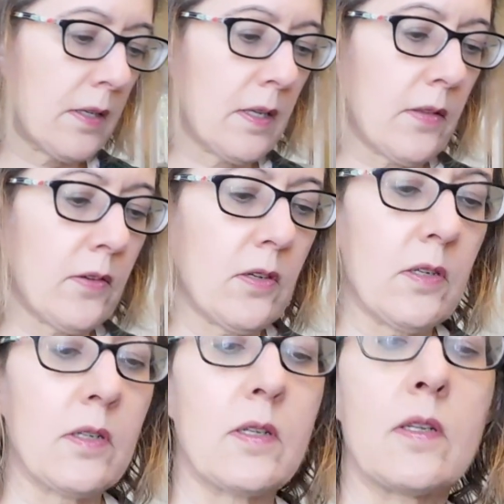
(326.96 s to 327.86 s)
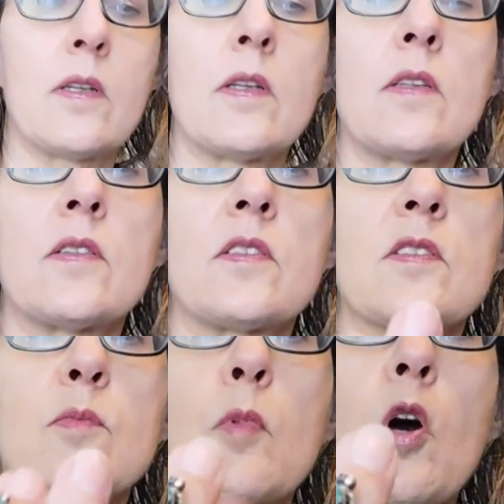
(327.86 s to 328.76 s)
Another
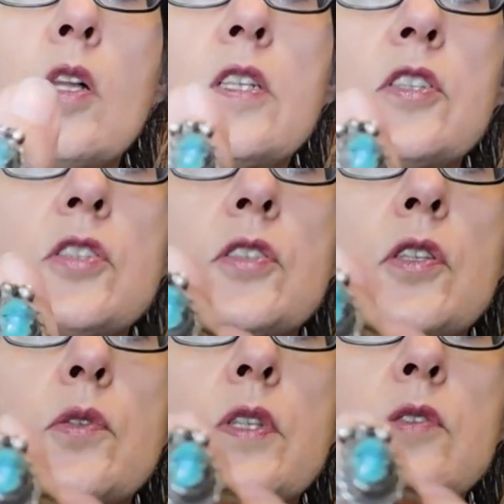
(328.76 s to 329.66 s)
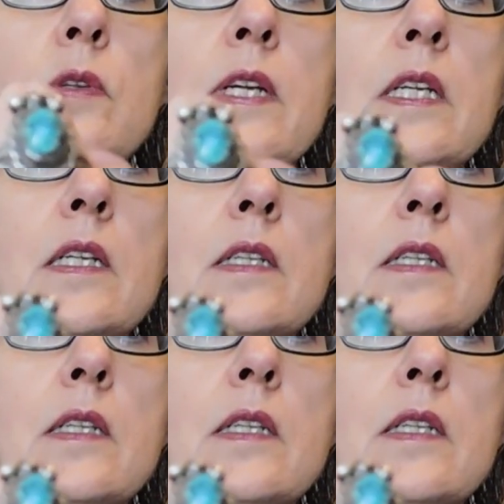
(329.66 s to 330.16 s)
smallish turquoise ring.